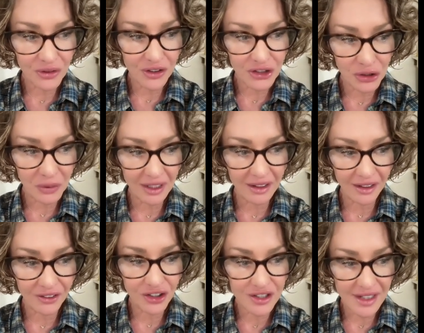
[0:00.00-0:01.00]
that you need to
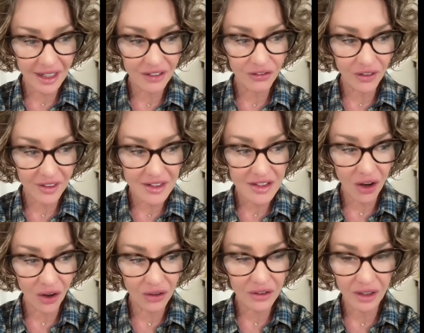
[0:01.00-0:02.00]
understand for this
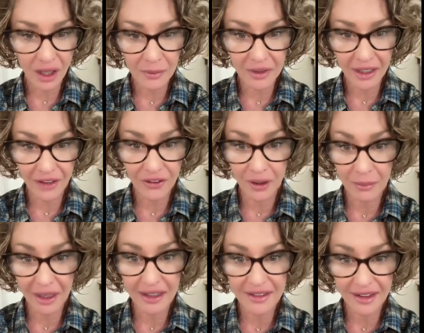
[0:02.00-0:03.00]
all to come together and
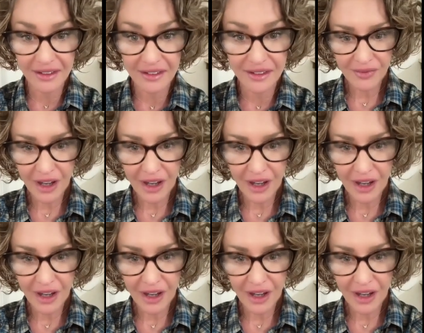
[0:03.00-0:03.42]
make sense.